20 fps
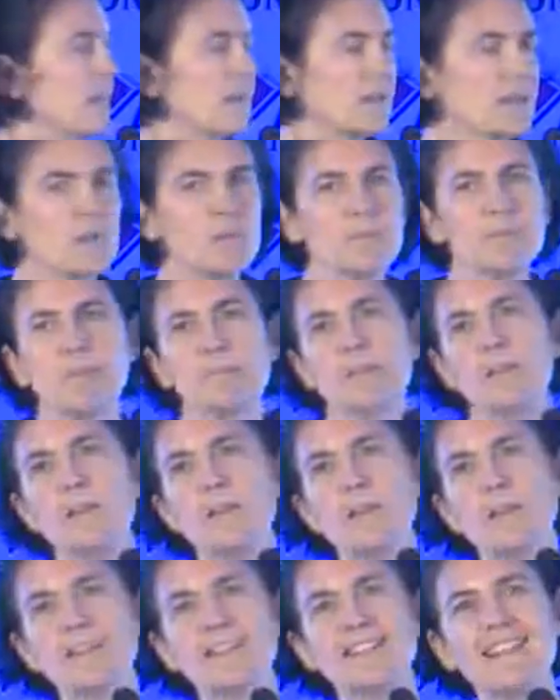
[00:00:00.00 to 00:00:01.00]
In terms of
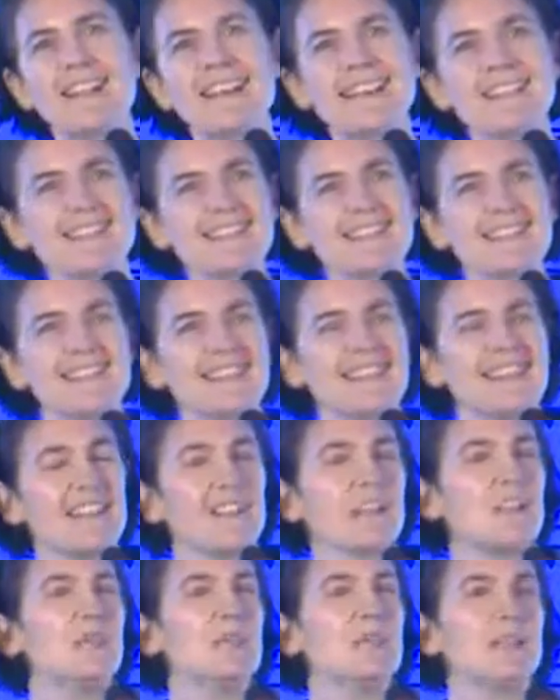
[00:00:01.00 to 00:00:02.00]
moving less,
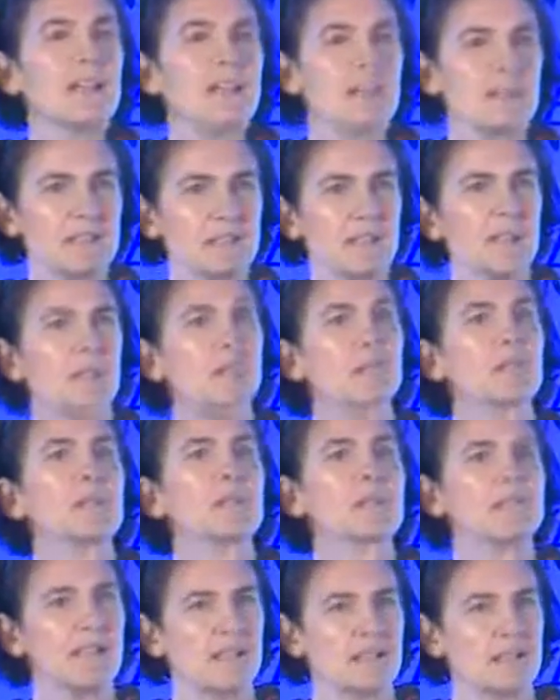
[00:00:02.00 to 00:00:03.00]
you can have telework,
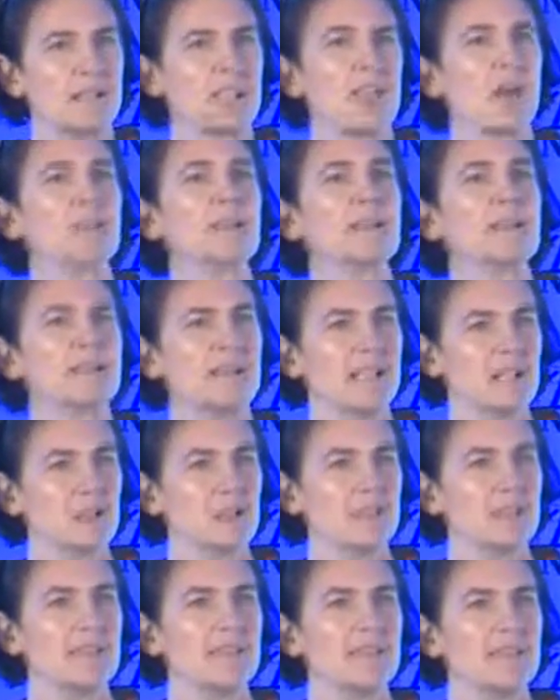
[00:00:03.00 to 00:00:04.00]
teleshopping,
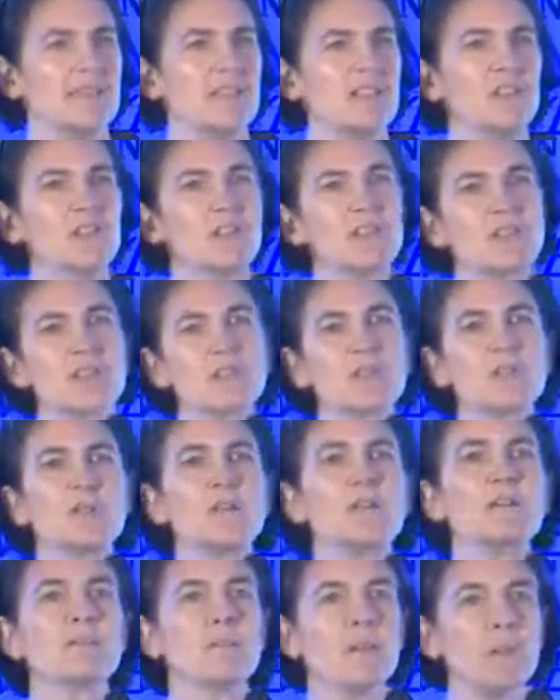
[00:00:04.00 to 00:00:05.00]
telebusiness, and you can also
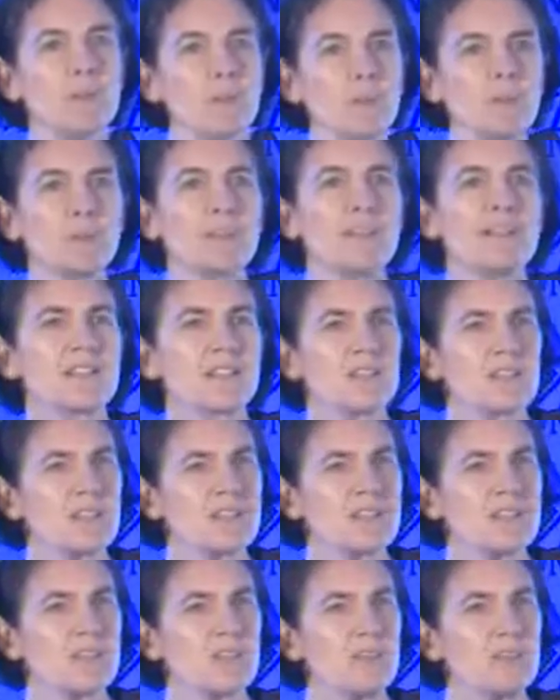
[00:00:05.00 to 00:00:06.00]
have local production and
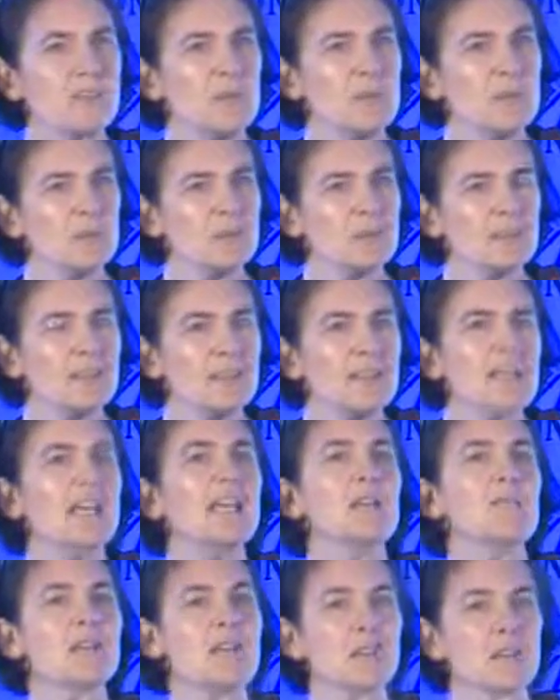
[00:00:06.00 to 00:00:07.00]
distribution
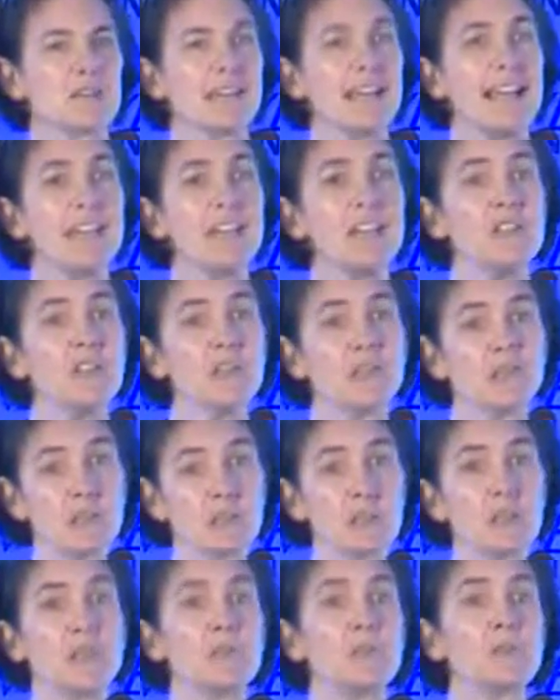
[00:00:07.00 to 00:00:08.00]
and better land use to
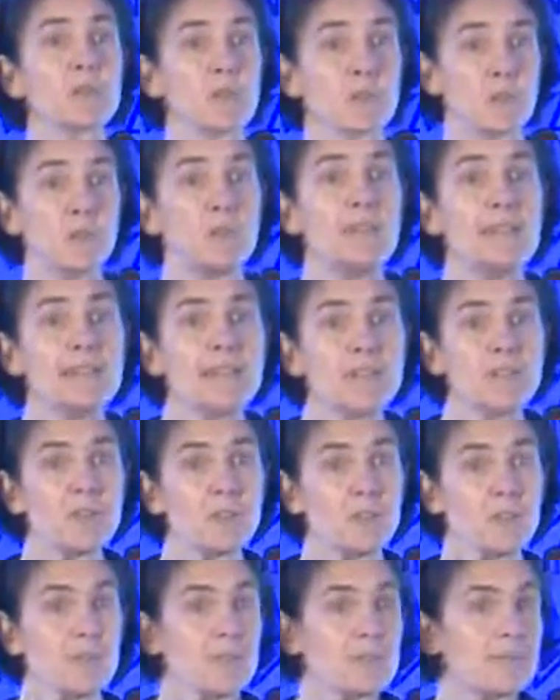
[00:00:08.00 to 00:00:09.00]
reduce or replace
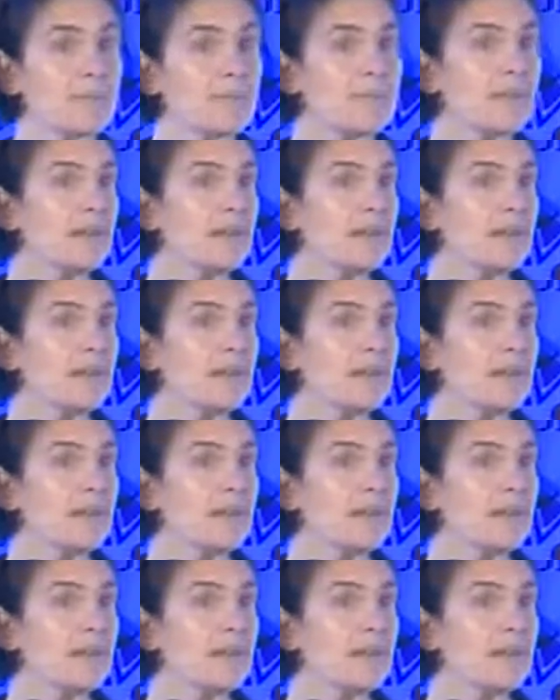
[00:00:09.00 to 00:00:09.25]
trips.